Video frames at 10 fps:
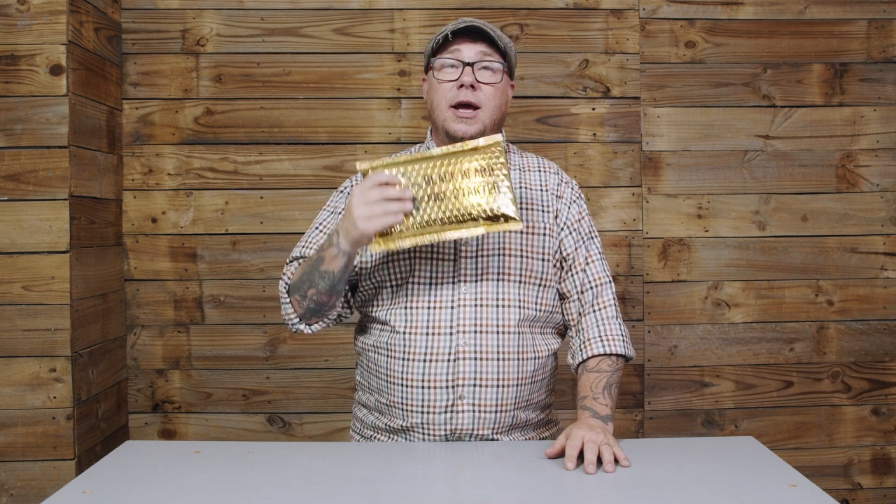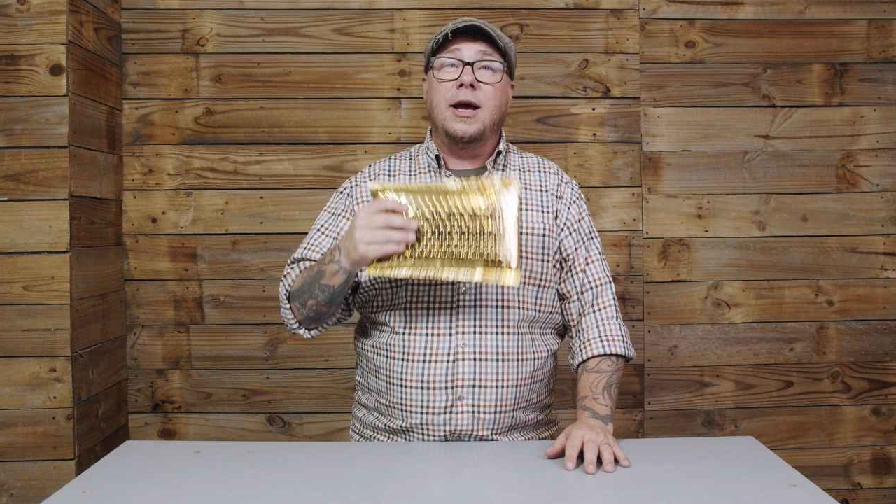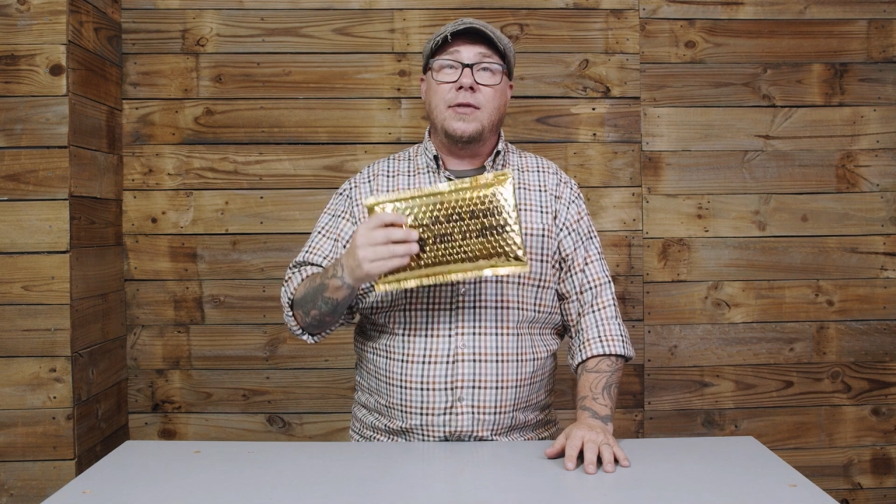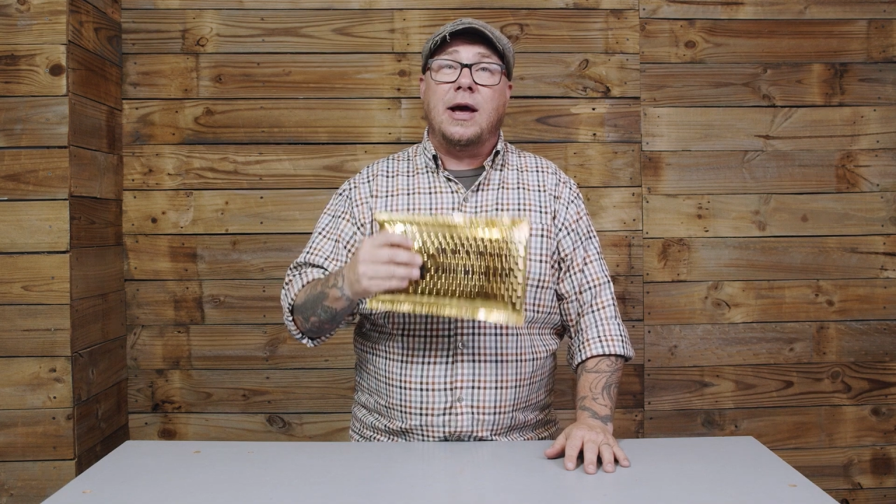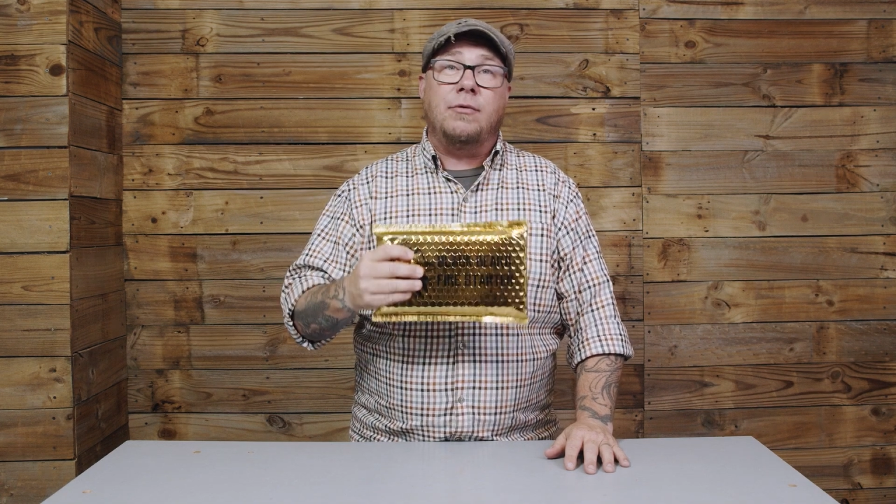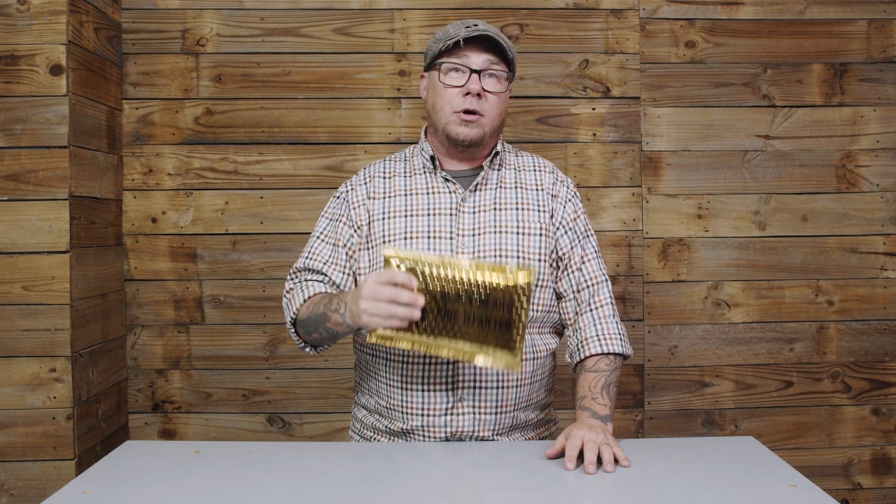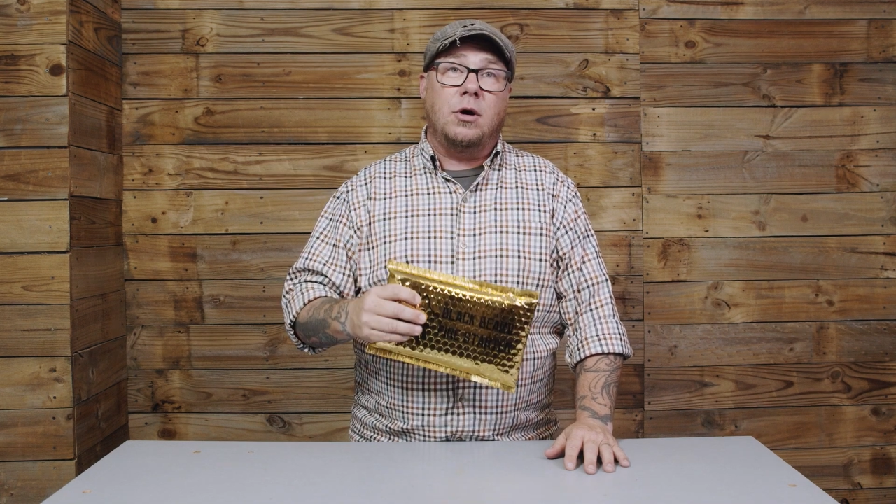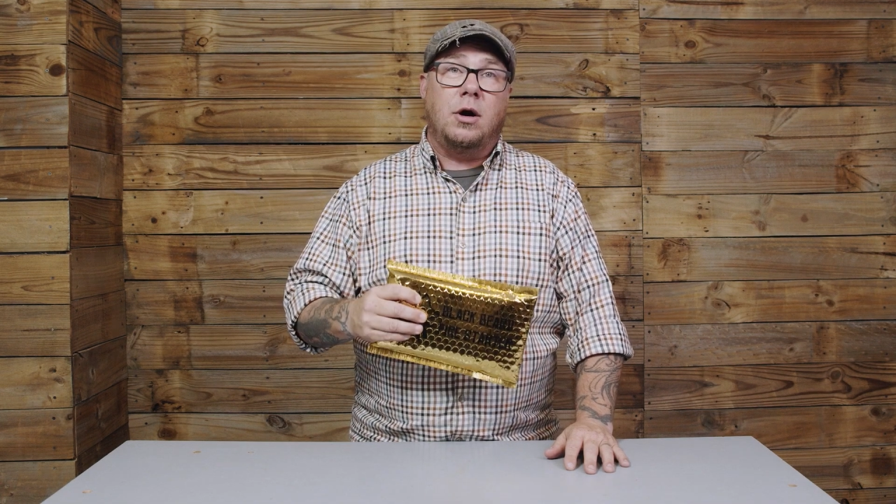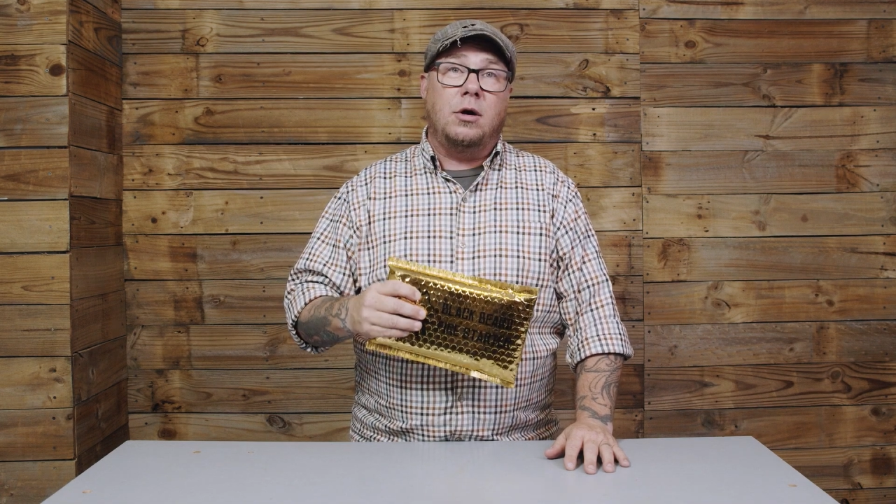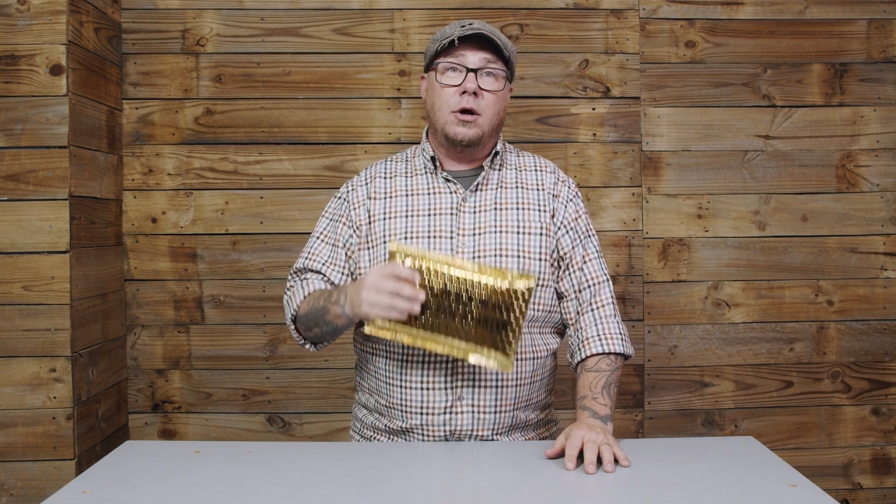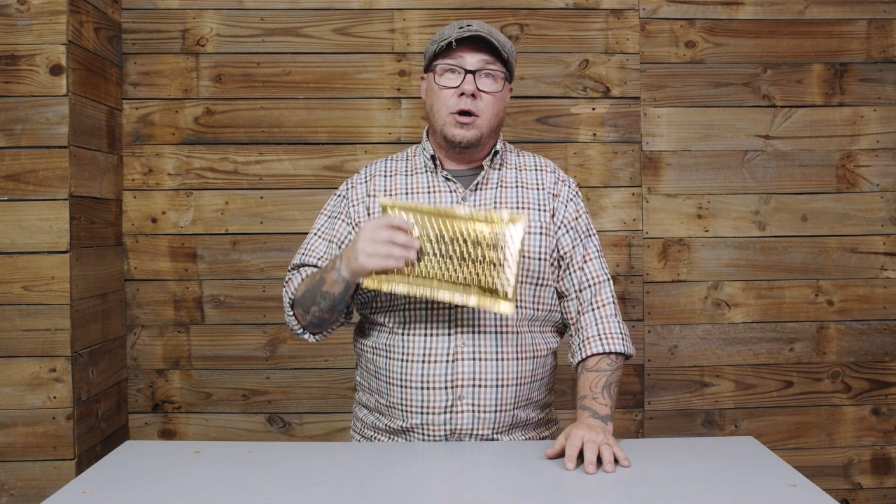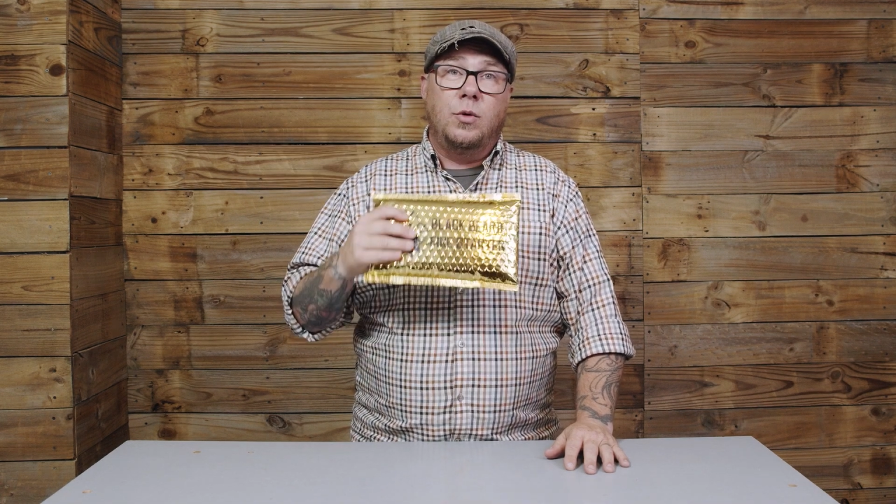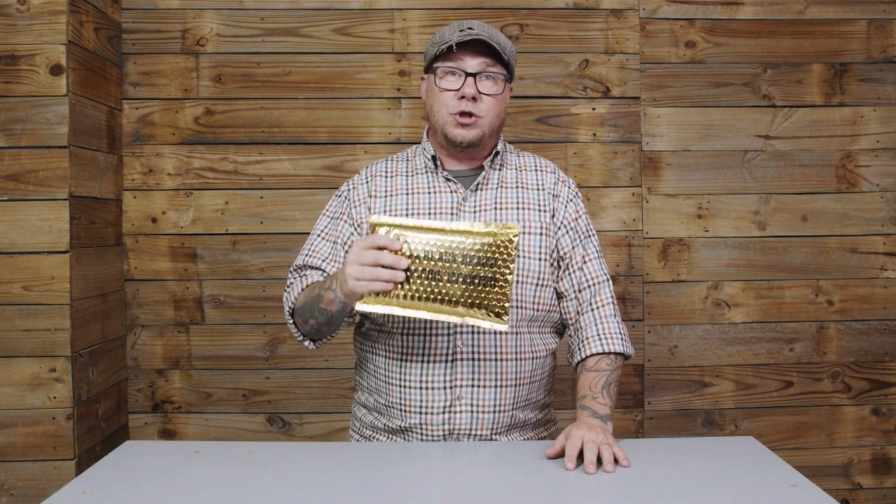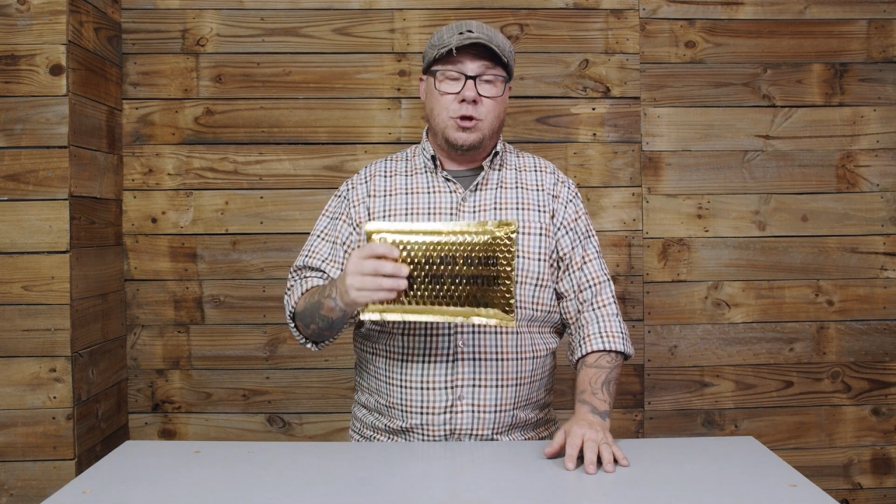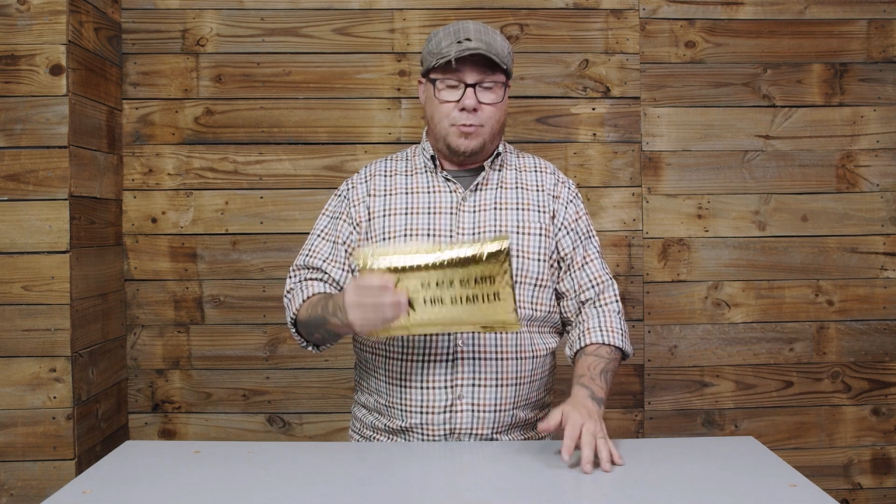in that regard
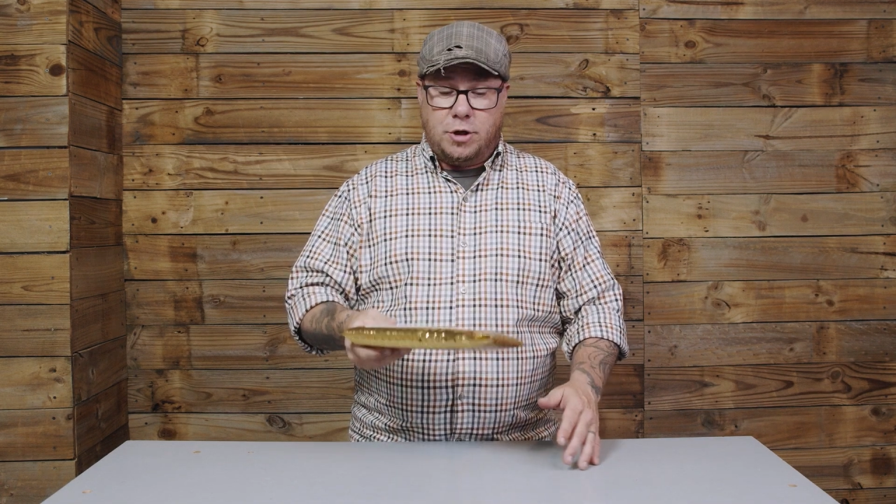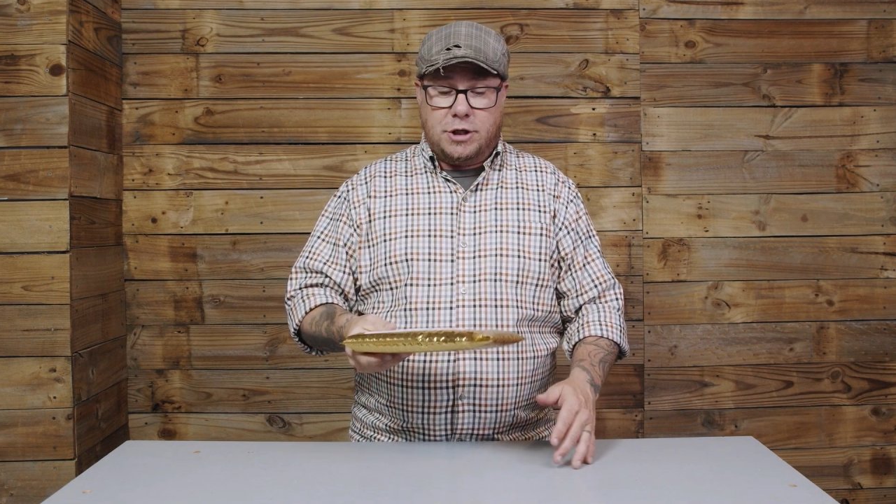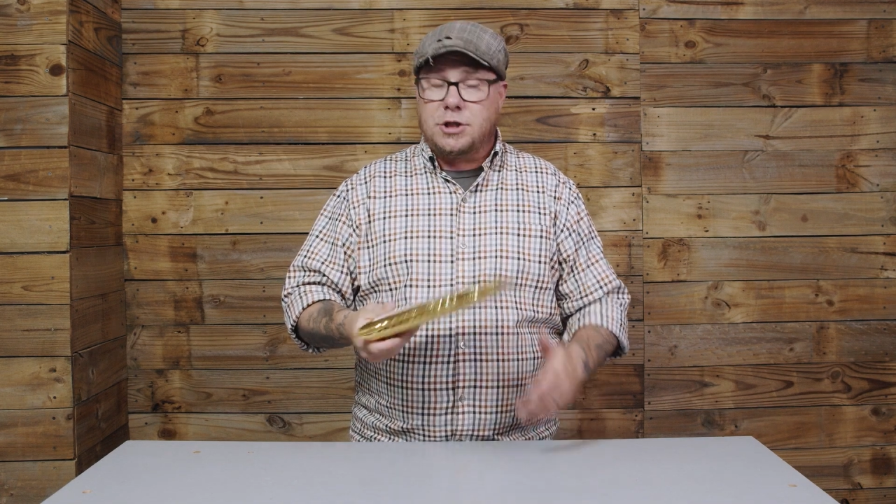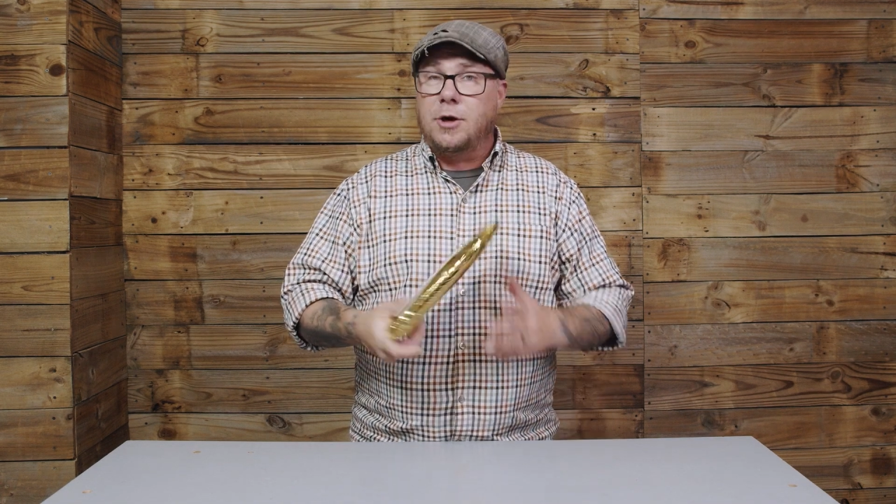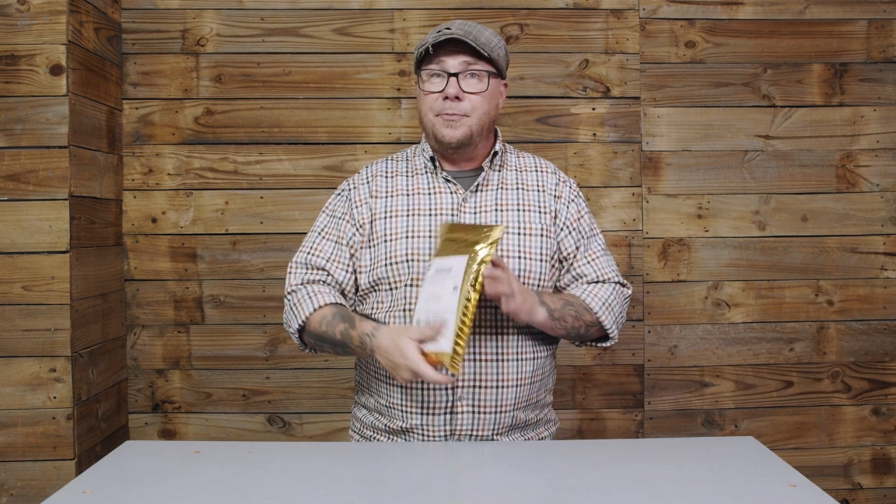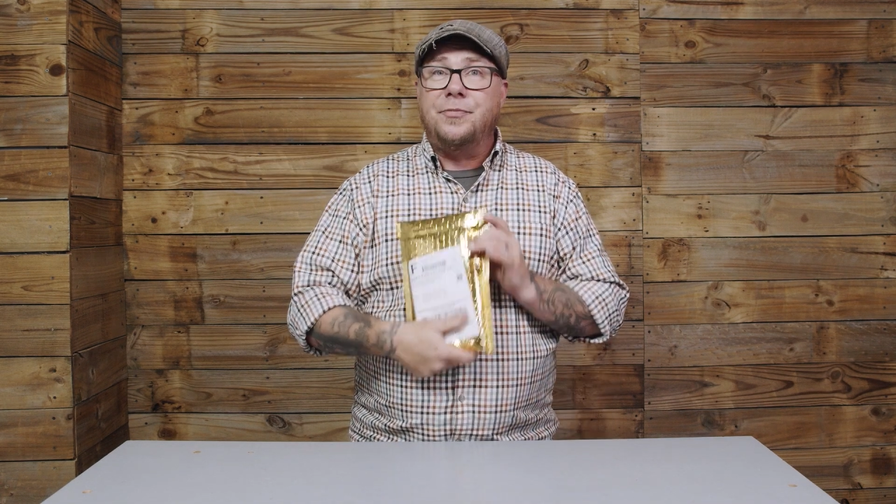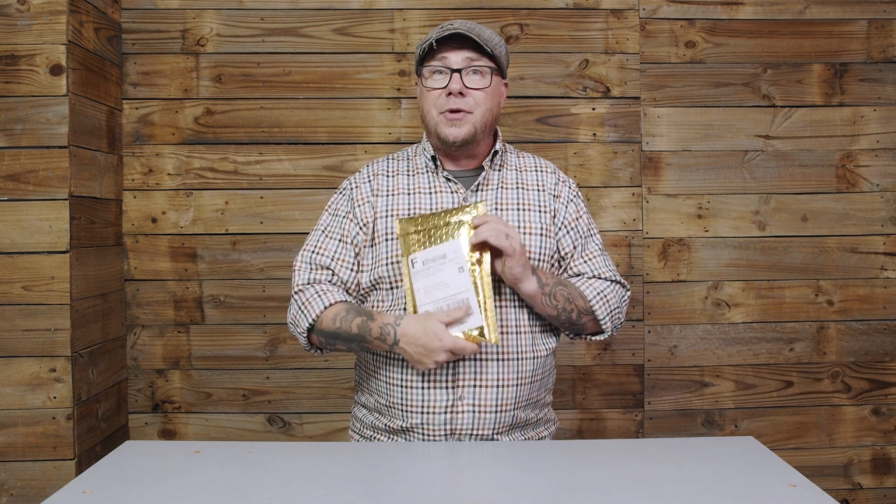was super good. So,